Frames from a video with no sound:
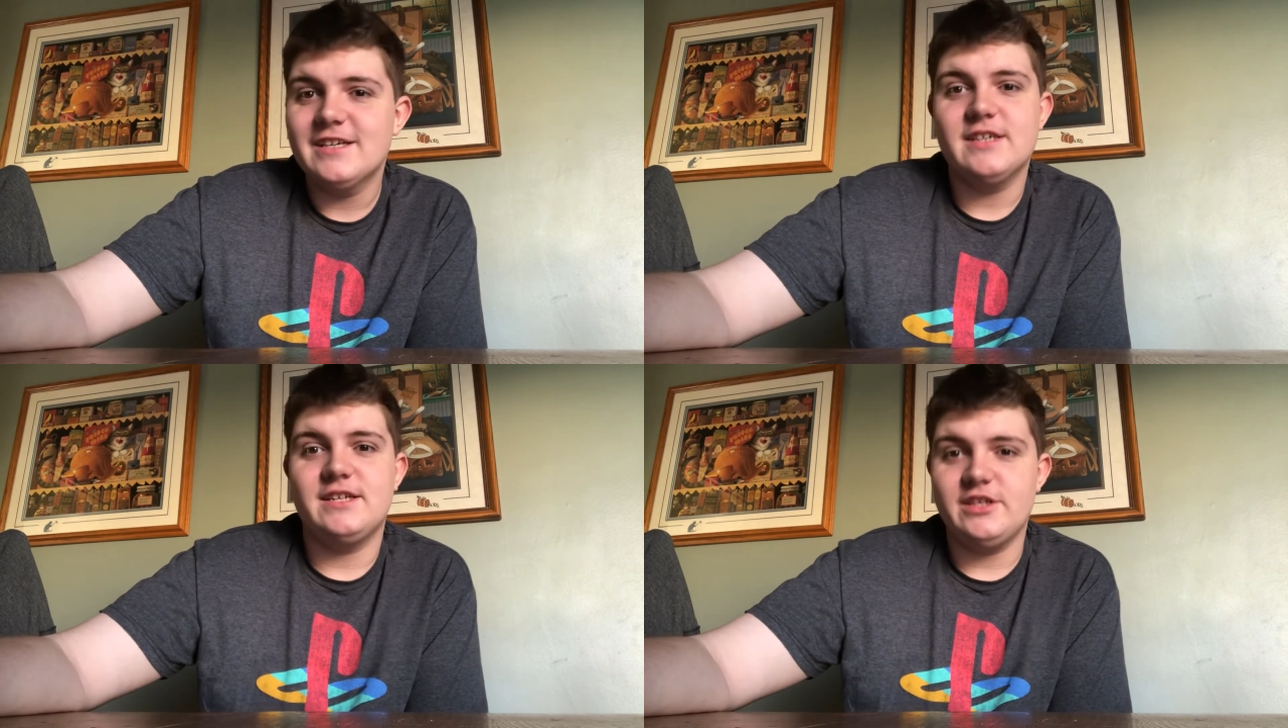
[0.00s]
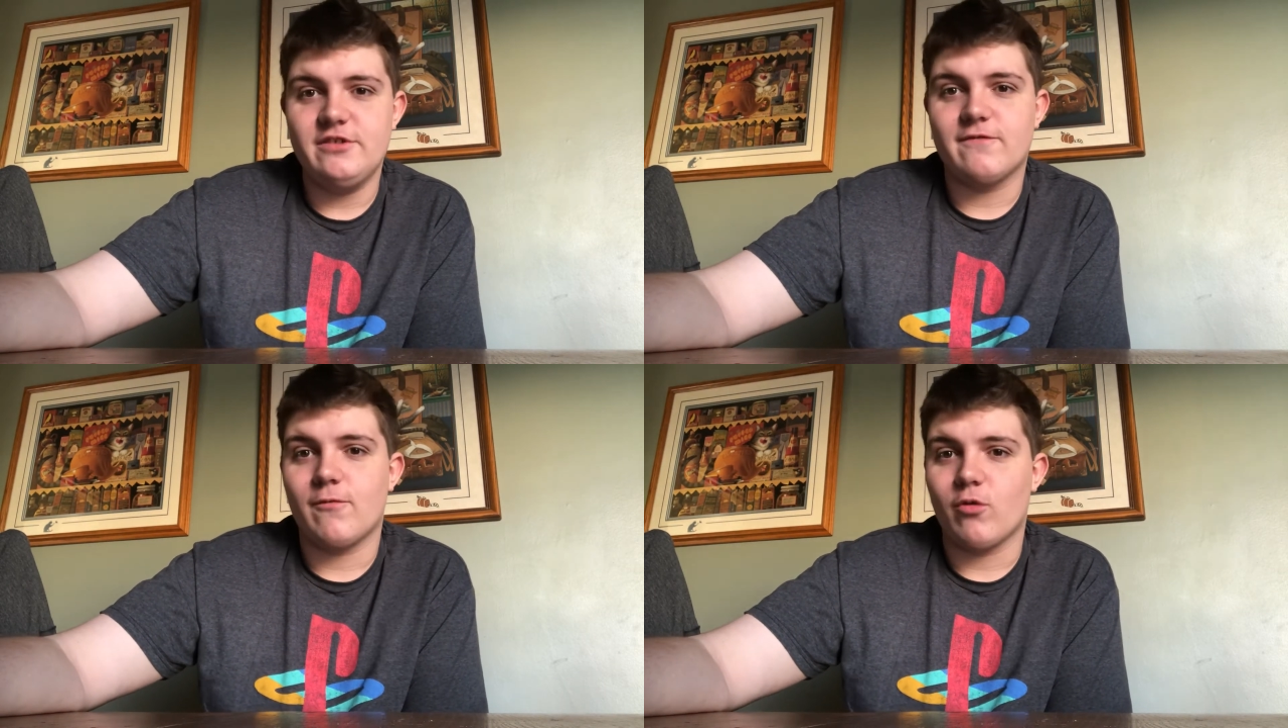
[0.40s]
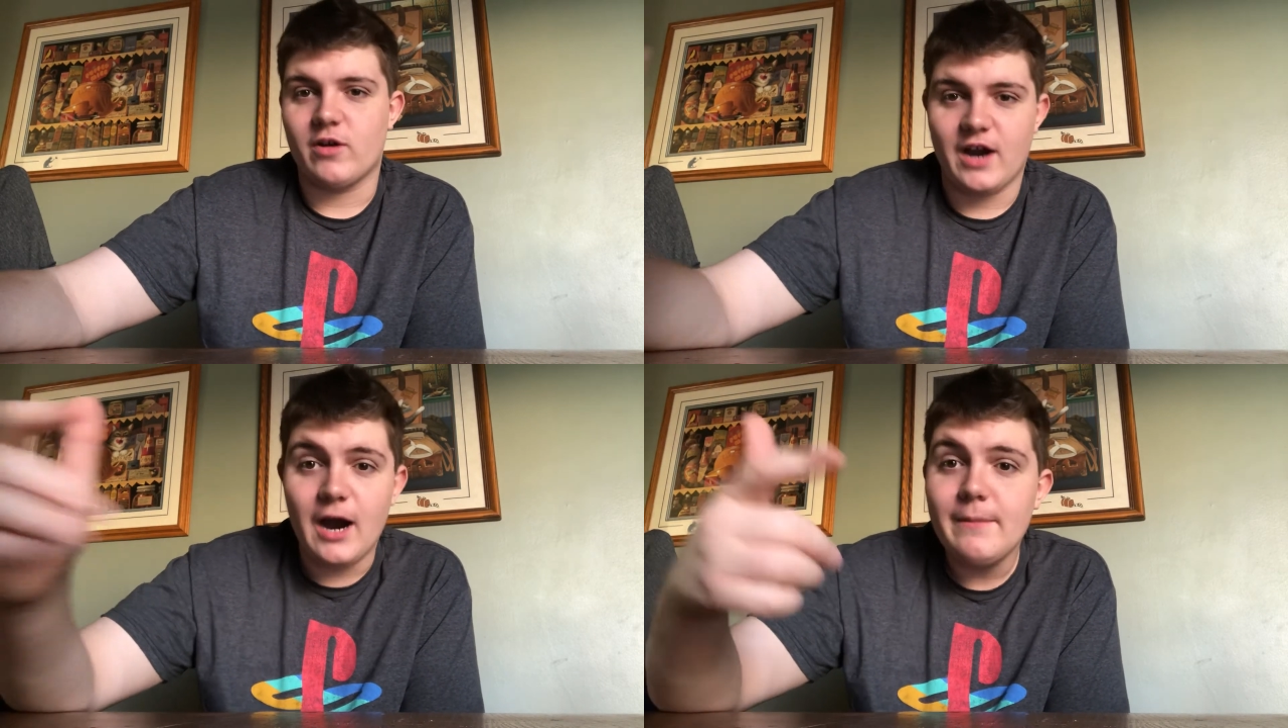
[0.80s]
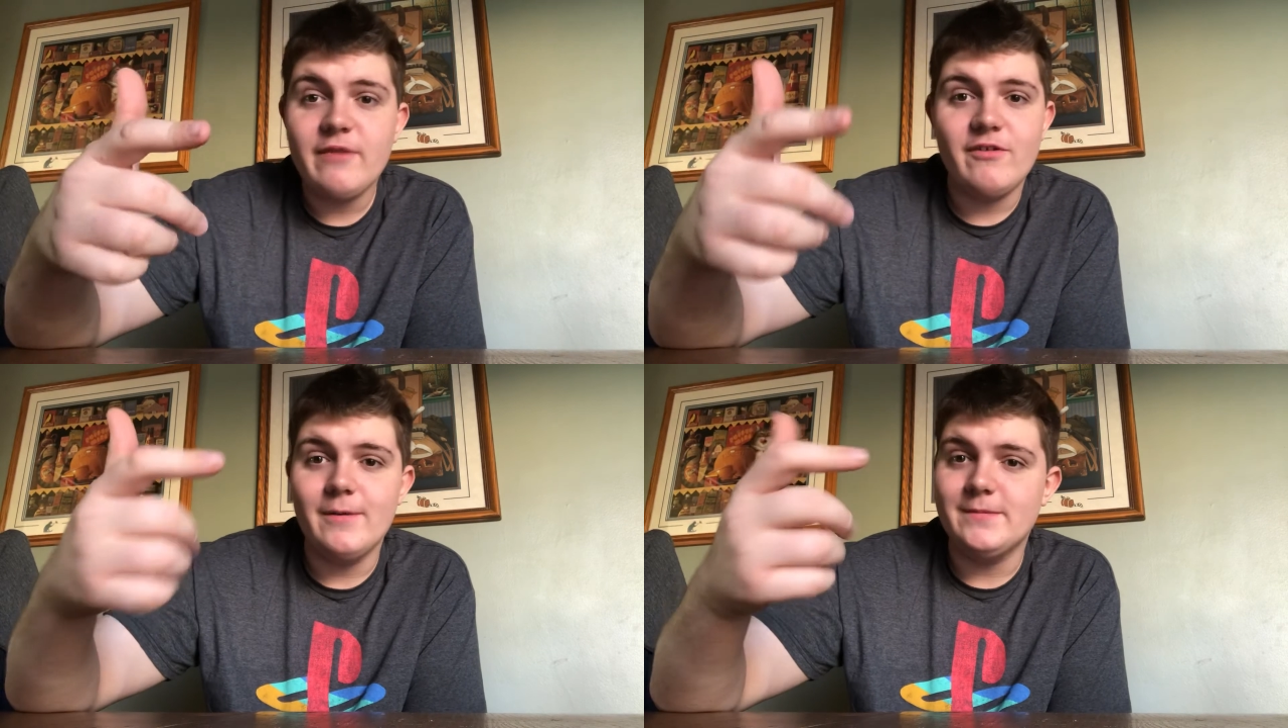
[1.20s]
Stay tuned for more comedy
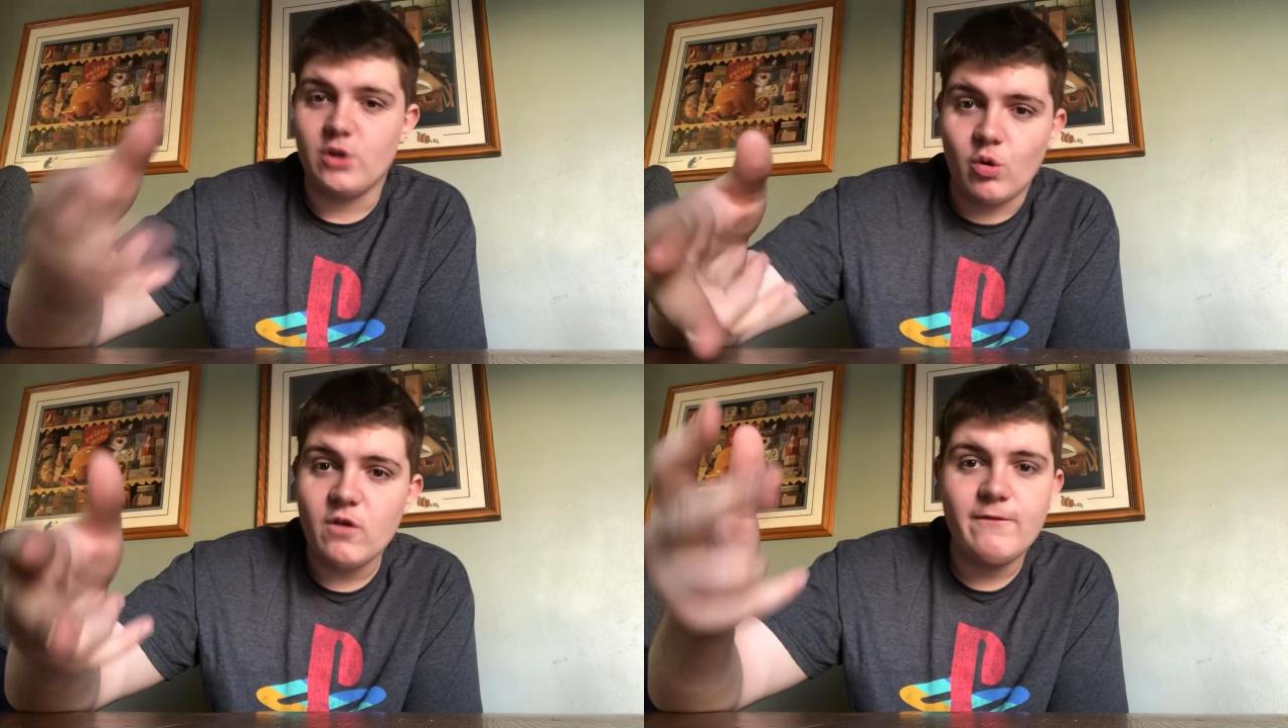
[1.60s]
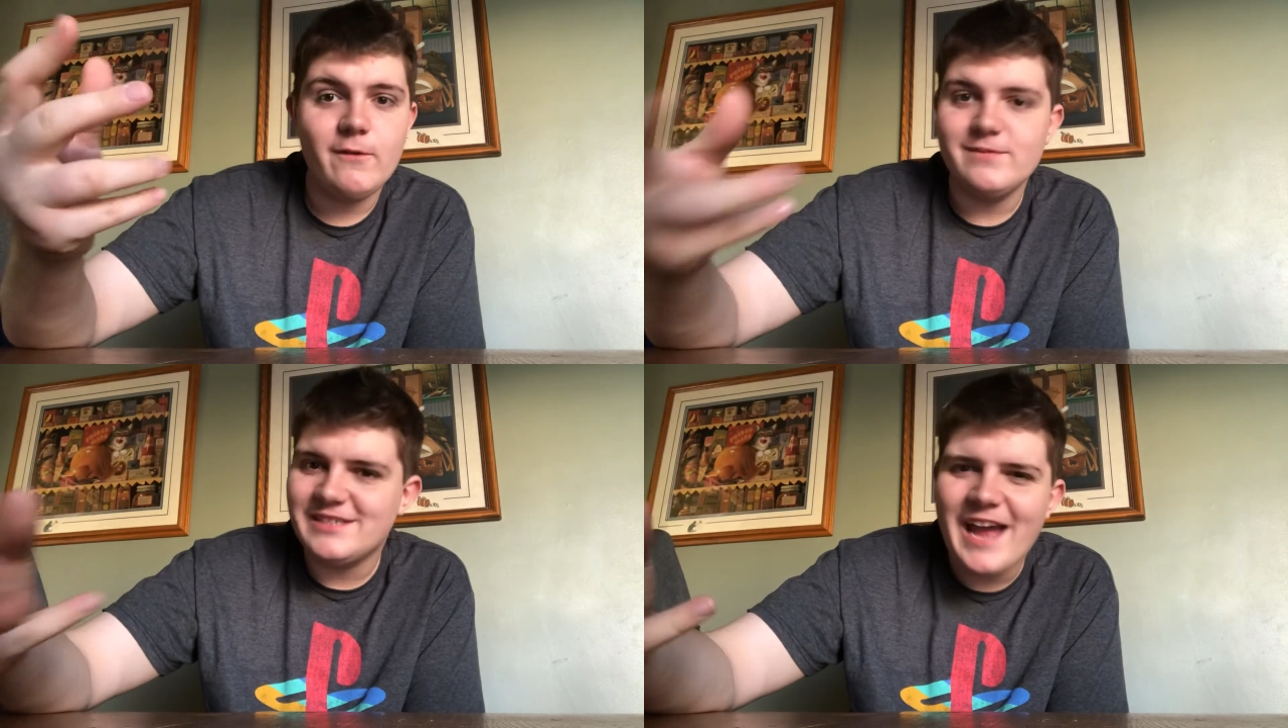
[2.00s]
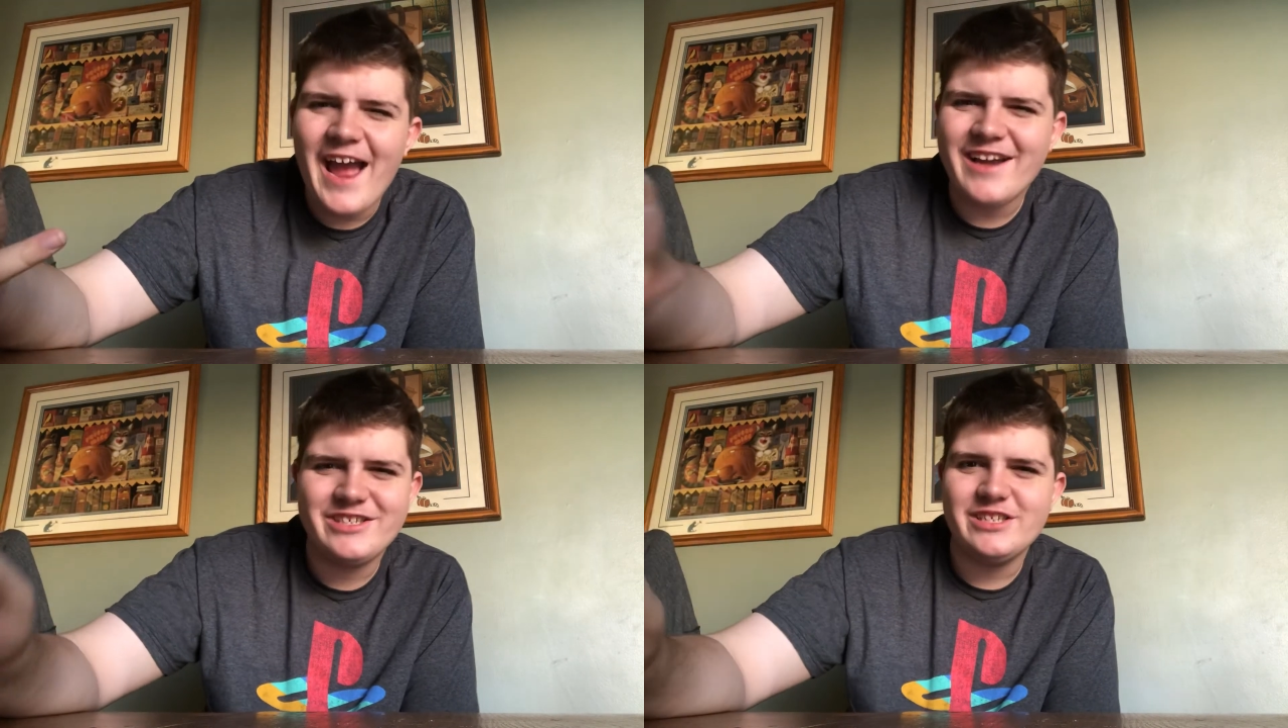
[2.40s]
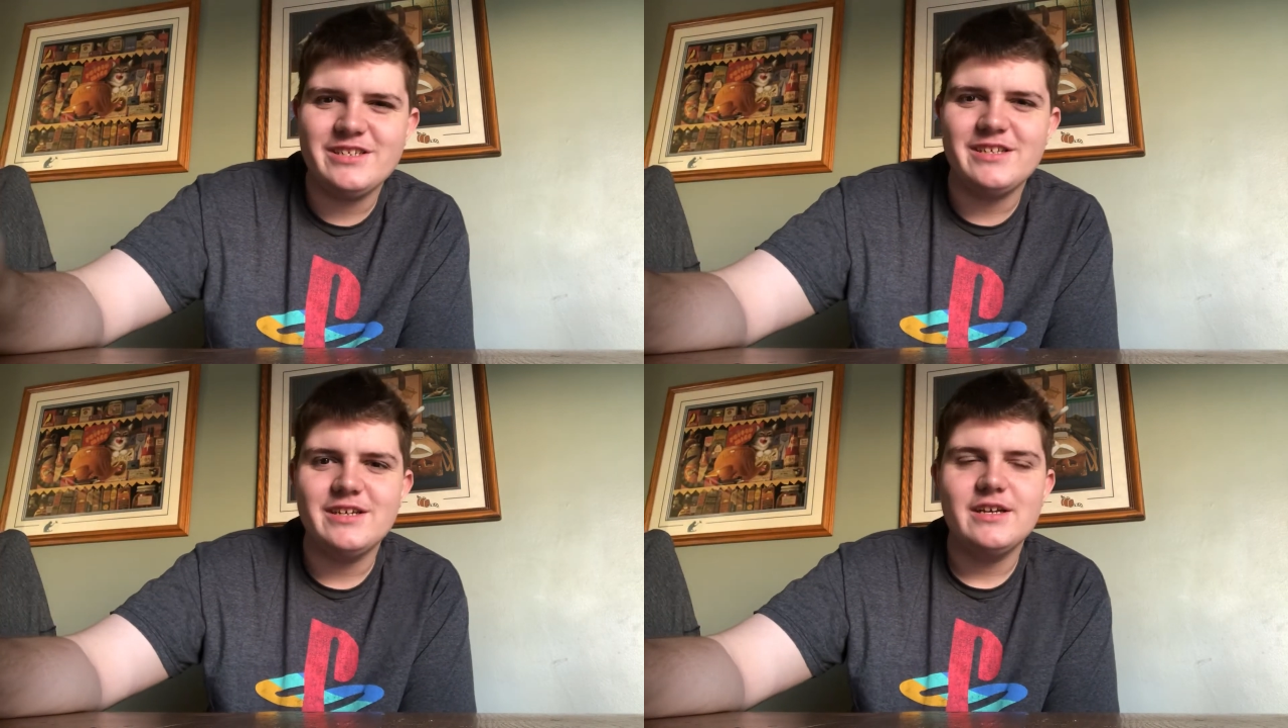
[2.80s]
films, horror films, action.